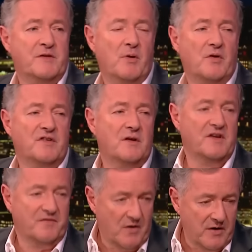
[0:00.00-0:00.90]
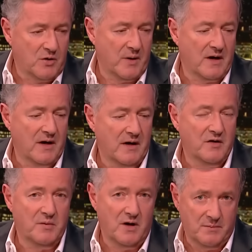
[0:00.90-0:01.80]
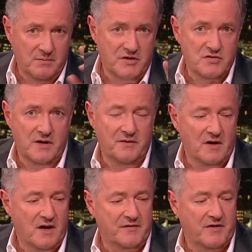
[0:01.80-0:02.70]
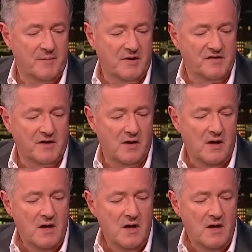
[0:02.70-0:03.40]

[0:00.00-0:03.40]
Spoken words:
response, just very quickly, because we are literally into the last 5 minutes now.